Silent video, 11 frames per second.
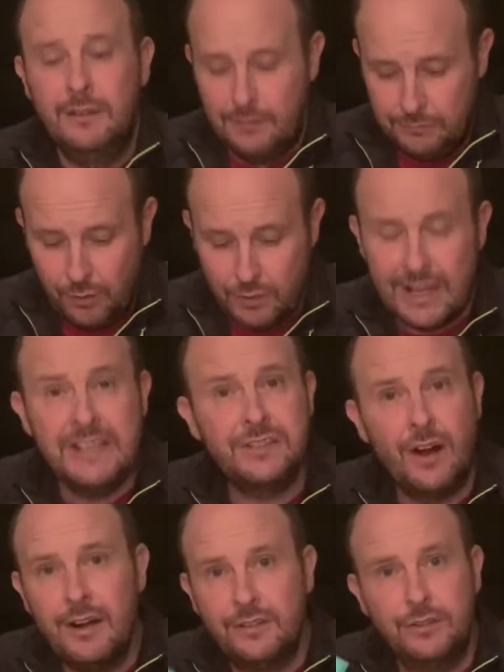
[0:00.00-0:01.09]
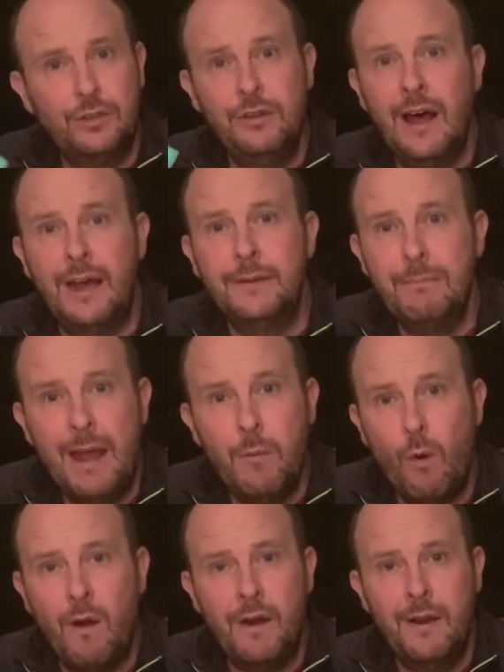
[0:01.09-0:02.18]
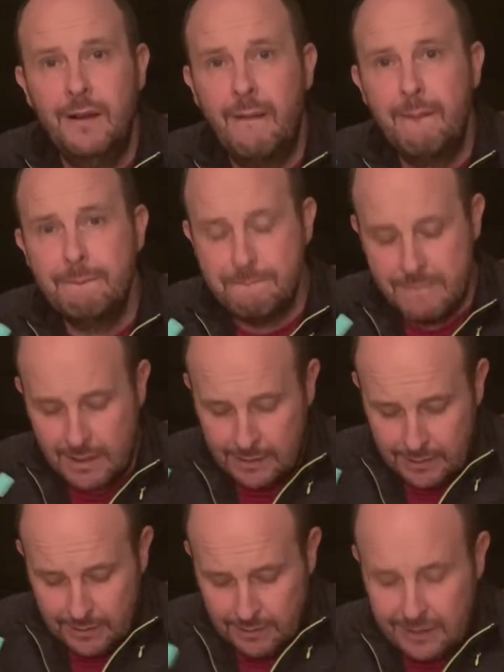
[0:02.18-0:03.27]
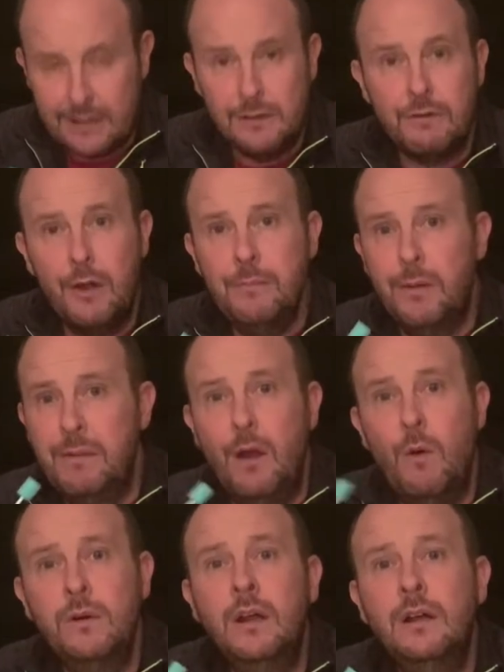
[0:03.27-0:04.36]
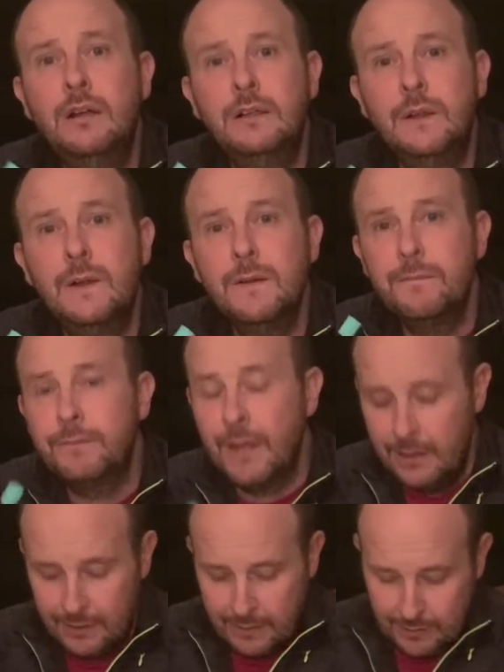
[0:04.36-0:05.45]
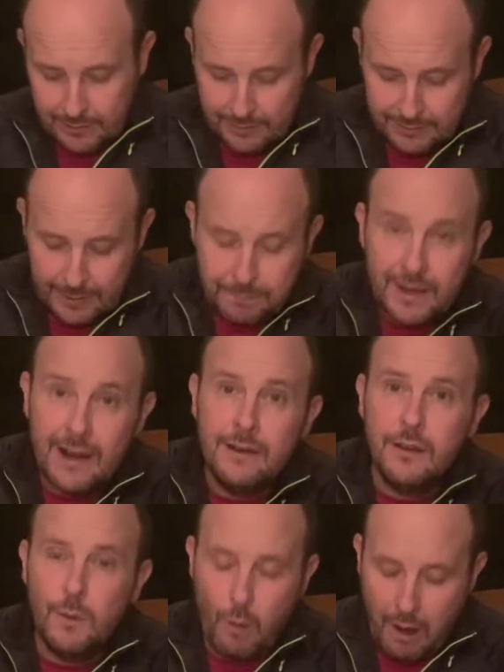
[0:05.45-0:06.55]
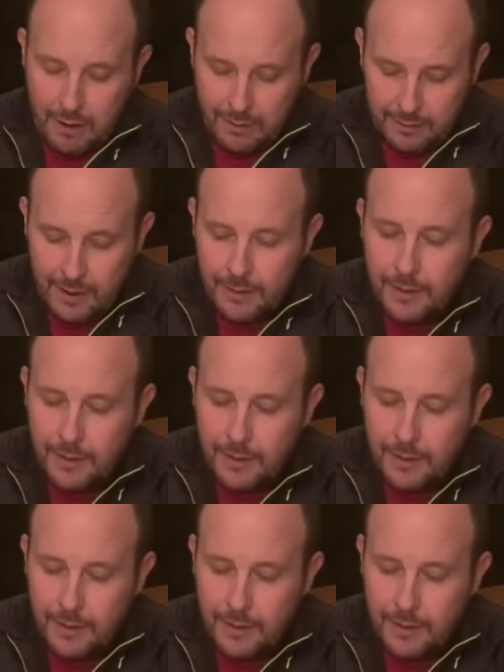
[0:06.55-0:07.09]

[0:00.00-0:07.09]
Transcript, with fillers: Folks, I started to do that in my ward, little room on my own. And I dipped it into the water and